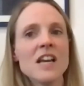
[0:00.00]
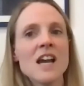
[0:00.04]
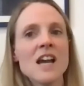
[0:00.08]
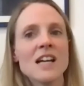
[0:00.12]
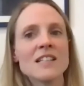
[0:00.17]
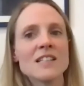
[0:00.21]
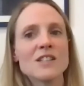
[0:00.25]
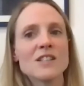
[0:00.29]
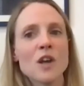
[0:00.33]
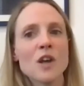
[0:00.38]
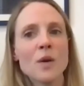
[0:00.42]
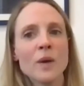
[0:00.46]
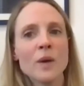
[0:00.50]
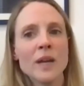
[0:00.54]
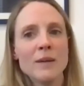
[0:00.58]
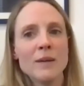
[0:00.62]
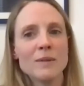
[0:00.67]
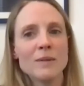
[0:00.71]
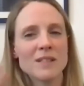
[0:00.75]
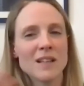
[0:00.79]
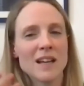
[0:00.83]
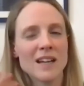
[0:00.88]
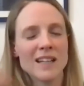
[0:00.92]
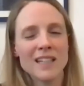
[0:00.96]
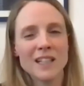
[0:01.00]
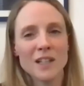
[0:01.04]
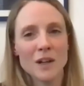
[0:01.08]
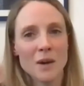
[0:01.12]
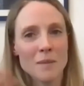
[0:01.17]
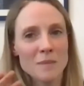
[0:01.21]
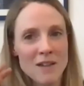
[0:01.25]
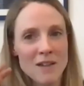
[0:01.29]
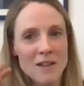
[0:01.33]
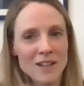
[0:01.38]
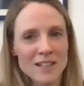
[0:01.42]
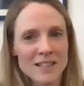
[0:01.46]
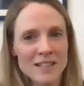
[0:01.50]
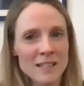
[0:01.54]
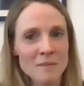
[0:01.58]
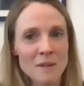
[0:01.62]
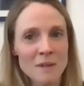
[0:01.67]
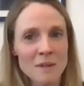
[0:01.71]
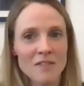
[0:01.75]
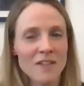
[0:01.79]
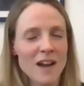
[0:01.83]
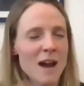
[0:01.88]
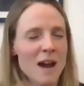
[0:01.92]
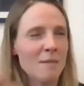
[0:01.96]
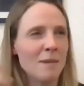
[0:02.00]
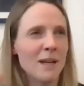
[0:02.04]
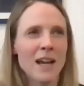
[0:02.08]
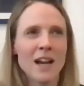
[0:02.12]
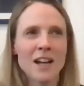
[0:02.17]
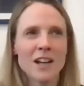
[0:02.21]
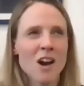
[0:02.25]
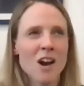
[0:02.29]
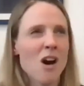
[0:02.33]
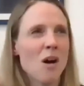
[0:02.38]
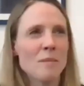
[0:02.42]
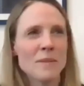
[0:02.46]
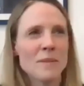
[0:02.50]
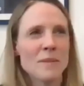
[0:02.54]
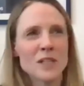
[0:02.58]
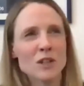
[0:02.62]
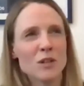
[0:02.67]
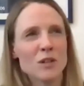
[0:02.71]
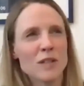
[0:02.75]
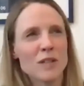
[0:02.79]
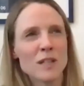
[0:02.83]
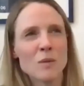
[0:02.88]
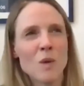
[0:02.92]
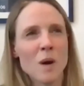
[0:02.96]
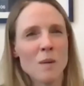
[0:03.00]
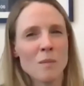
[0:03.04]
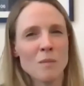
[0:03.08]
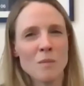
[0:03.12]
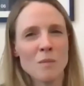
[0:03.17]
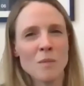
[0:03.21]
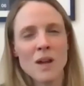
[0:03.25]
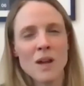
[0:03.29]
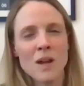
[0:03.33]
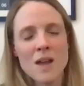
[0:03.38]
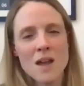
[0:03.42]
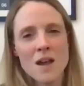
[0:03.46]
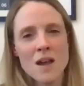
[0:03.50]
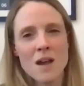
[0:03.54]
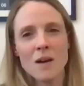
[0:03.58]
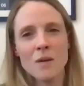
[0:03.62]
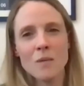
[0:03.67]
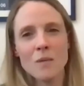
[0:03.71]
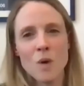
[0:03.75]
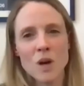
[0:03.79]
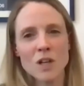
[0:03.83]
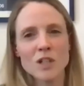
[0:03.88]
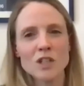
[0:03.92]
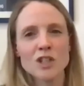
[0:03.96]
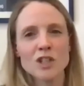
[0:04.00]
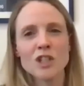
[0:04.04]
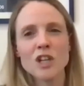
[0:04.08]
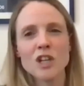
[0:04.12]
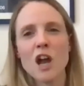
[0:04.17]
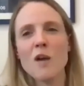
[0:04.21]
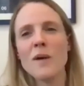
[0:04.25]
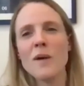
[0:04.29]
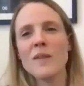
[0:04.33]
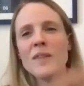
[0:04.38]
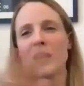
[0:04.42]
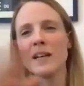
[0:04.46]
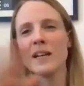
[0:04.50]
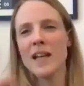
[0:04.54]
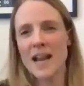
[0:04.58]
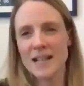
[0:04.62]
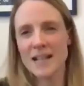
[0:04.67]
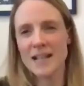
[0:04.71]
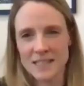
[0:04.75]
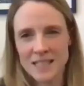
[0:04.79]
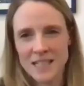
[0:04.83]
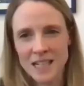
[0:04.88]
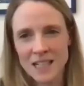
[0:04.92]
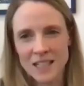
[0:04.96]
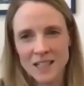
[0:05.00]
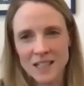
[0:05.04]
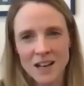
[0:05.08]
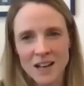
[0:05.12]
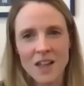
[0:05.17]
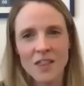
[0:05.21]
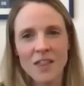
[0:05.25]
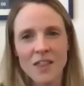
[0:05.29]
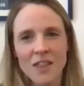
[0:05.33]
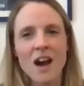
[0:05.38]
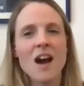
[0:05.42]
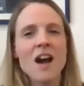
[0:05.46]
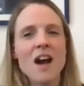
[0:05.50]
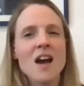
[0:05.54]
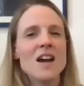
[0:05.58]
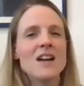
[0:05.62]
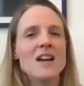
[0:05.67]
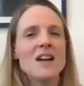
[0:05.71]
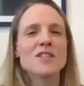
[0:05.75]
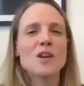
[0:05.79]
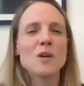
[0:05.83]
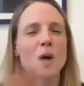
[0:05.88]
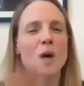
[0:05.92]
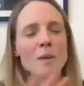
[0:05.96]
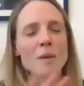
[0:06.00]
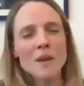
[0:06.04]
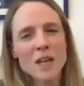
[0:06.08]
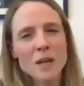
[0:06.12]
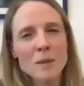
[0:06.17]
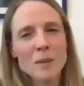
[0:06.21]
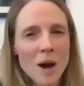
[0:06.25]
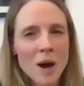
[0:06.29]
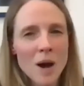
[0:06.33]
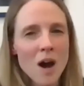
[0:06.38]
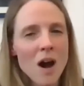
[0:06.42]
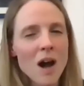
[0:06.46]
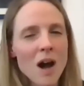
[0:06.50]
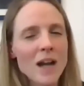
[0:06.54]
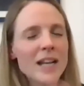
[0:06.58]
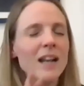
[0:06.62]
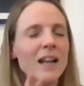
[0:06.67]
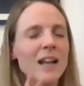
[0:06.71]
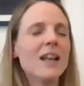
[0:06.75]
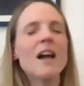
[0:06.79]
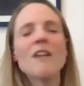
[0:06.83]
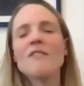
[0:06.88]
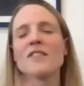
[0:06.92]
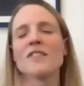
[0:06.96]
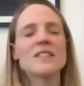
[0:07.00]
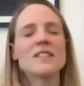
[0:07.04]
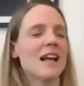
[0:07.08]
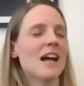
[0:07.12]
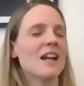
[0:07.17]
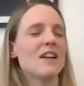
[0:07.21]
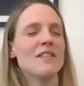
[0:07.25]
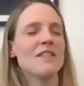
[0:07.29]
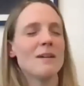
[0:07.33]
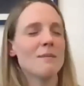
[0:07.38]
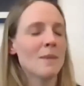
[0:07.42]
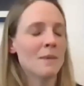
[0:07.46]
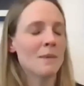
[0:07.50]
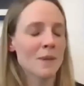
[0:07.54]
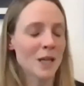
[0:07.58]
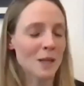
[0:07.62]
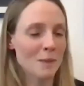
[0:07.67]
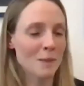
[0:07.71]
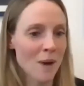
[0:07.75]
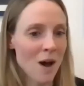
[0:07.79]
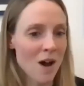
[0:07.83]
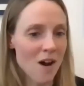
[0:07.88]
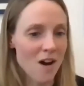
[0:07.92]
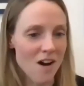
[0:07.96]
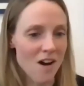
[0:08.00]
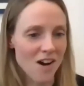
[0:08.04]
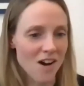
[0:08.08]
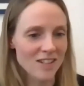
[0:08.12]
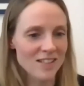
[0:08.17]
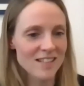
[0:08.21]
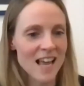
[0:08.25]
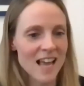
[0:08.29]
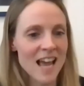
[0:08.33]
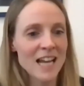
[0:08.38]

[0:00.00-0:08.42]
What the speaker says: And so he was like, I'm never going to see my family. I can't be shooting one show and then editing another. So I'm going to pass. I love the sound of it, but I'm going to pass.